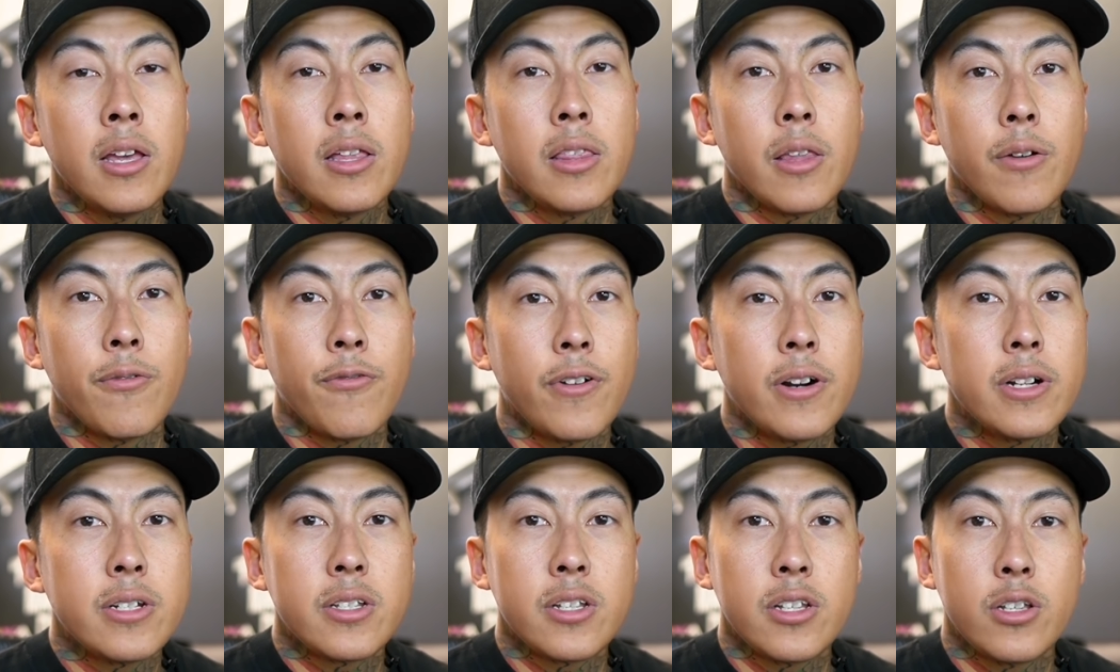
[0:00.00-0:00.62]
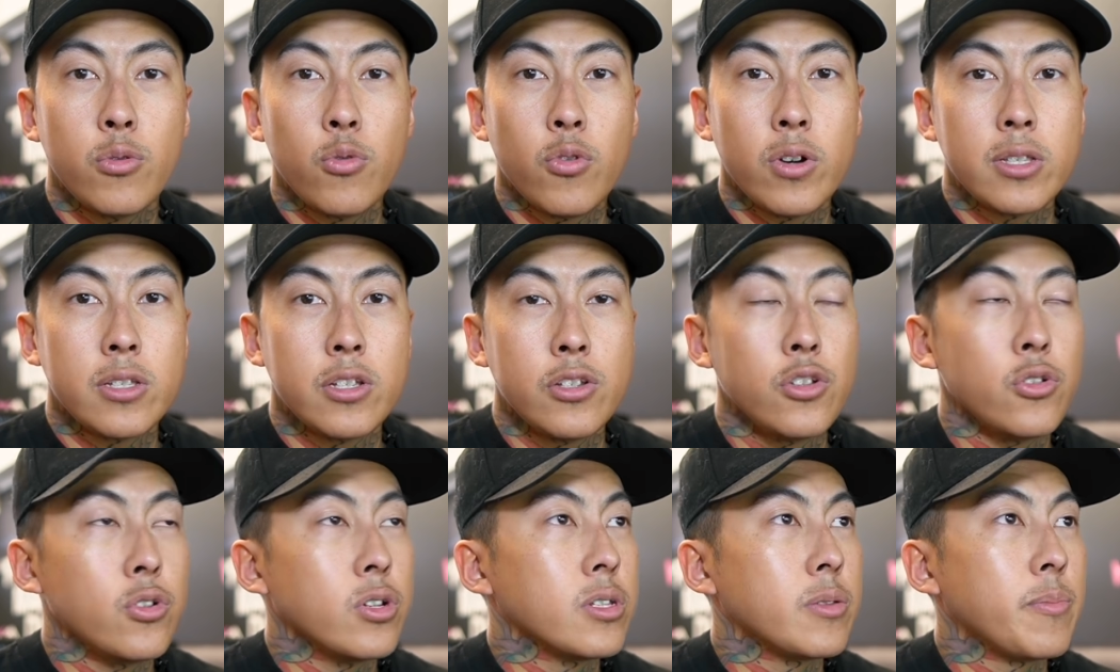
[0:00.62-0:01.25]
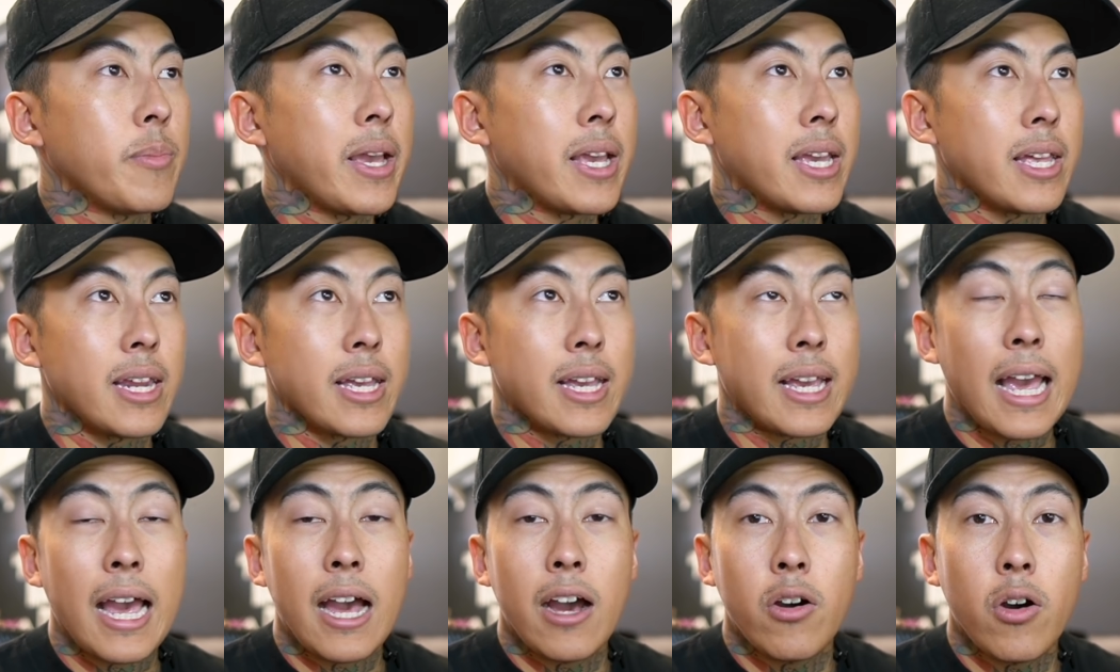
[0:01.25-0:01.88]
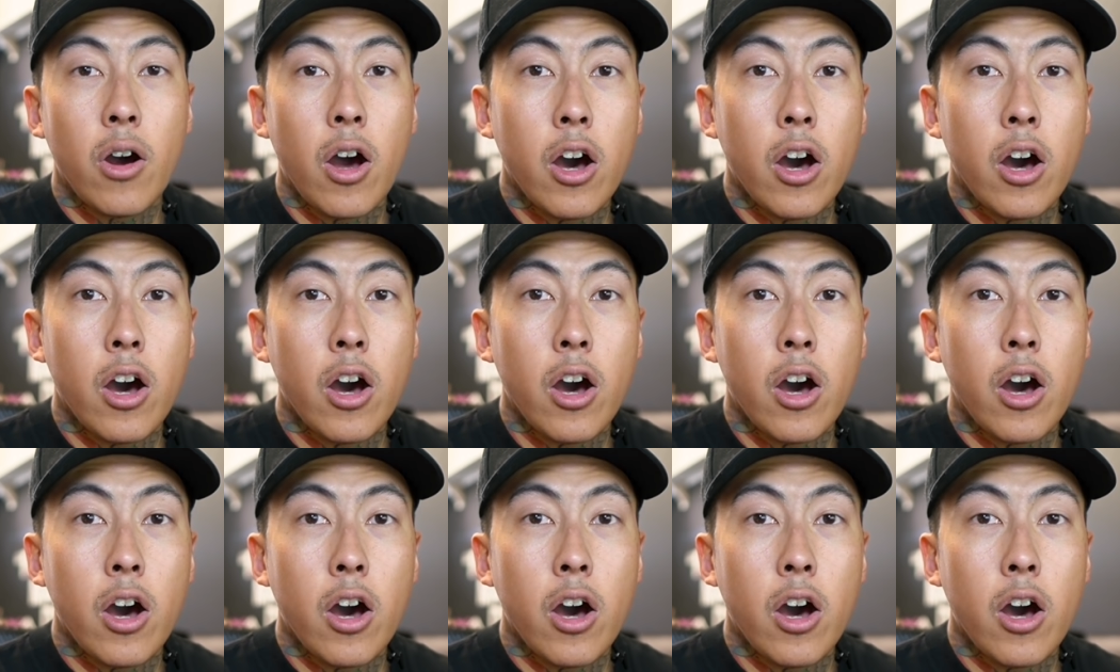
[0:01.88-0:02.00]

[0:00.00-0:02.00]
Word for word: the first thing you want to do is make an account